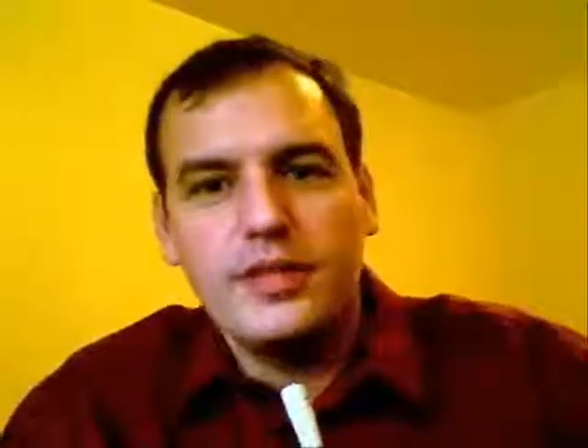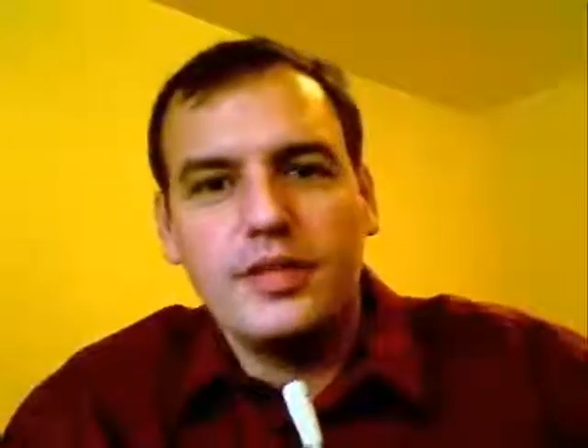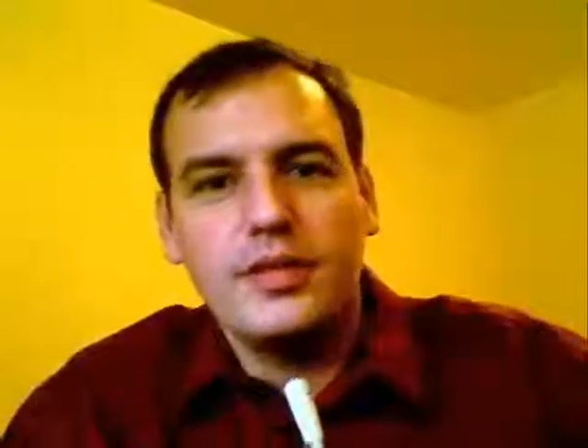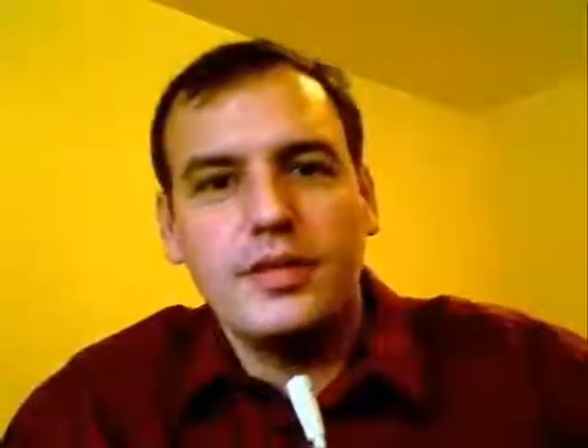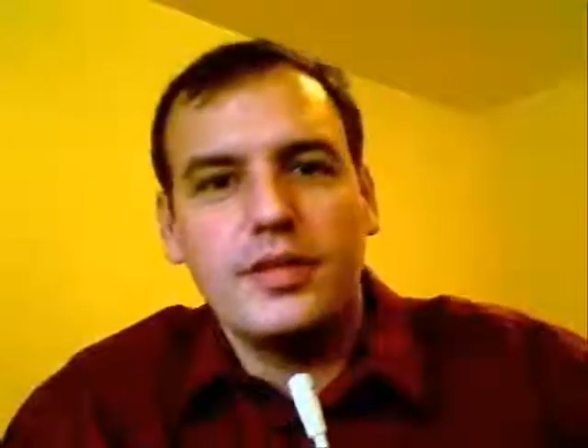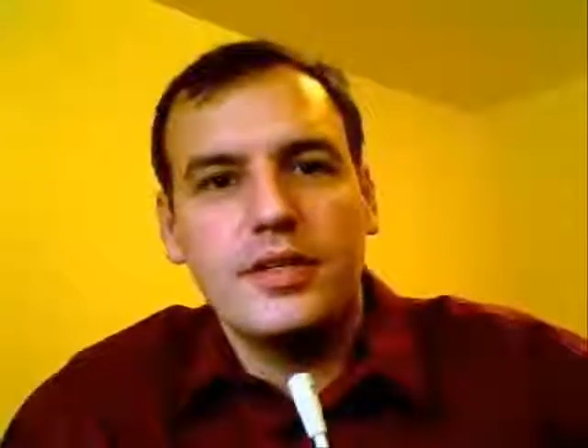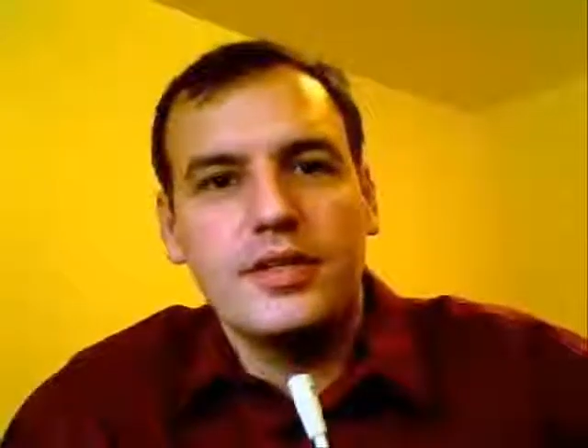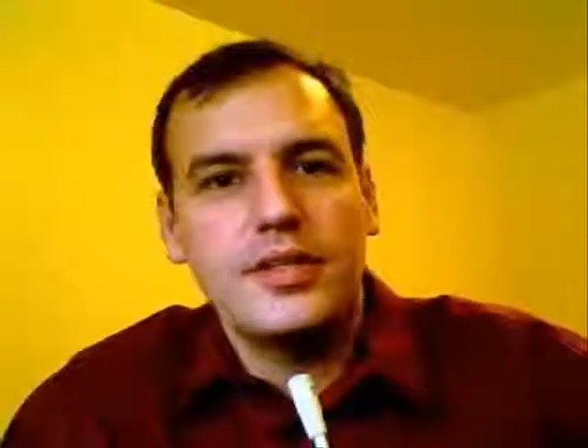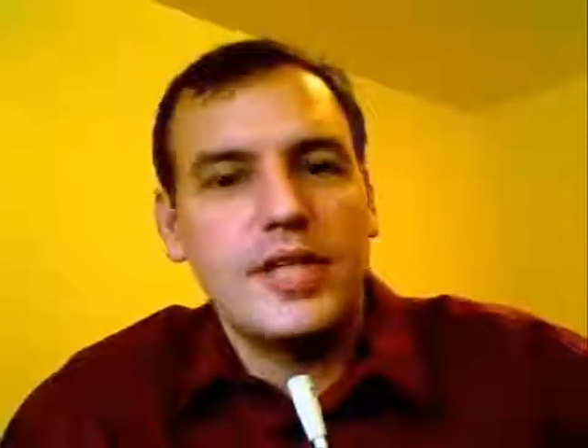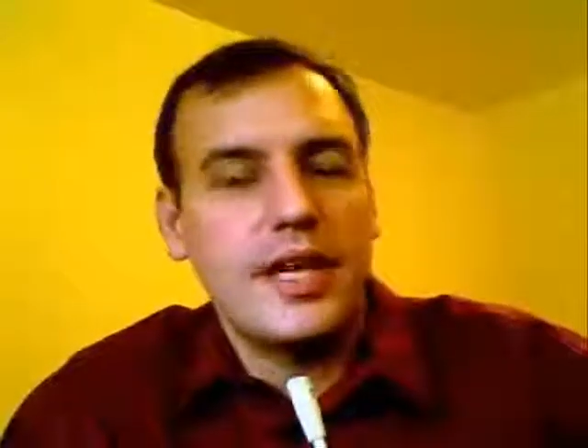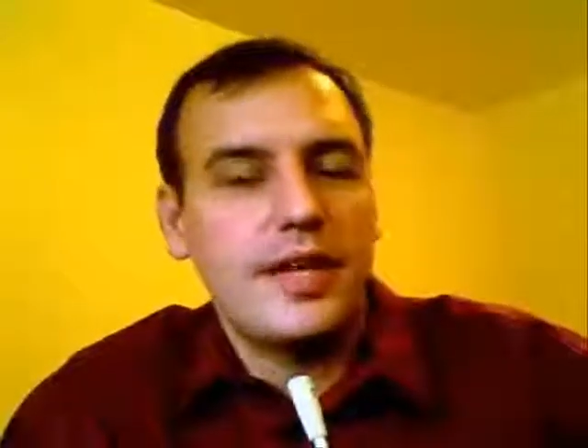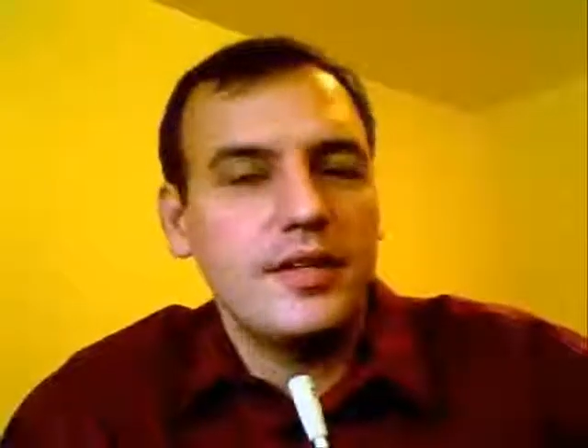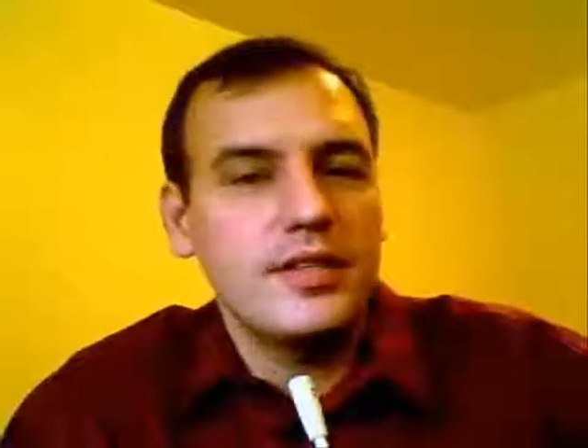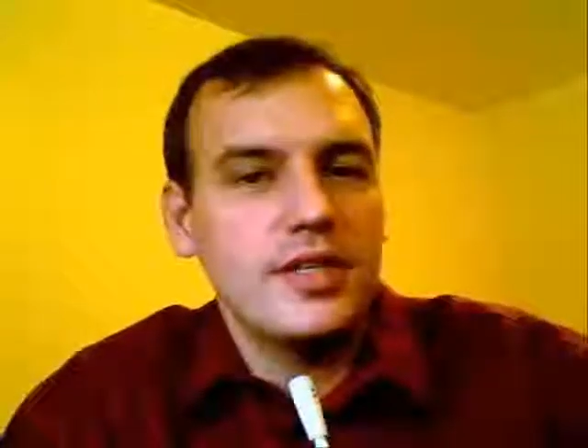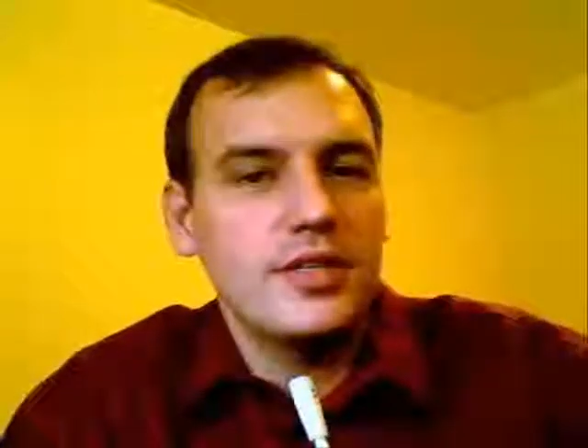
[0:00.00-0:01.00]
to the
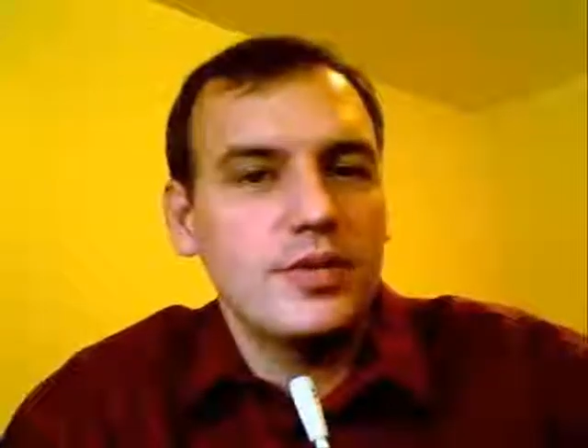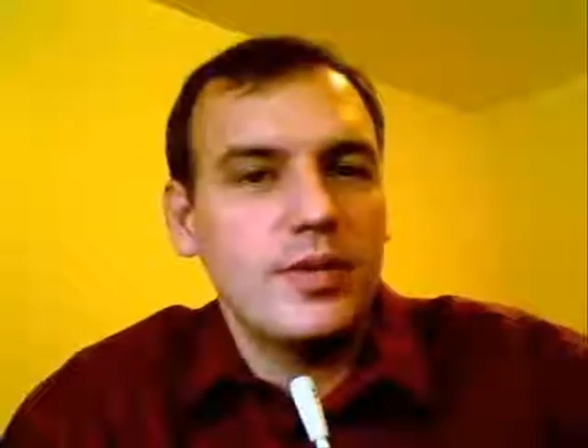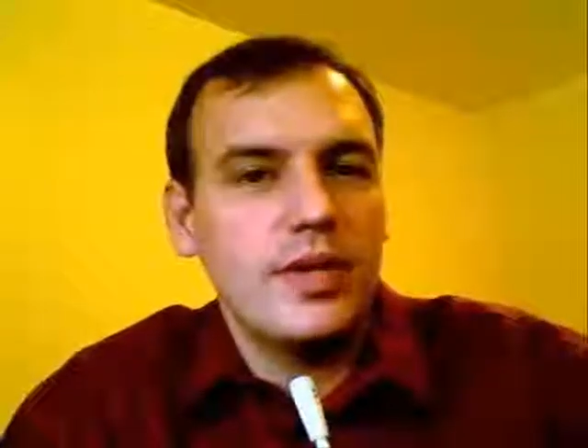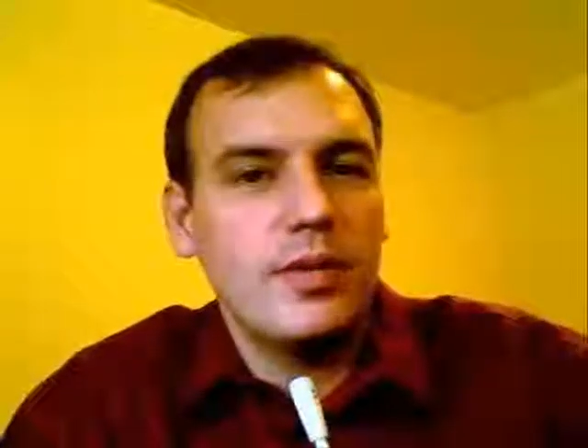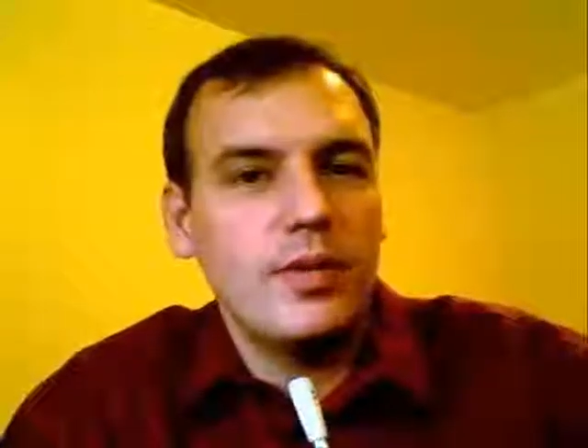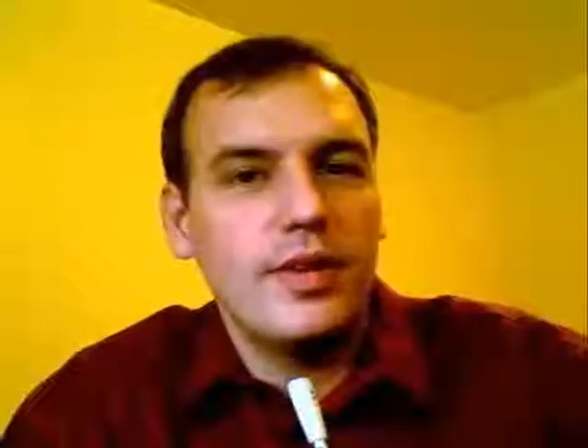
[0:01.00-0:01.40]
2nd century,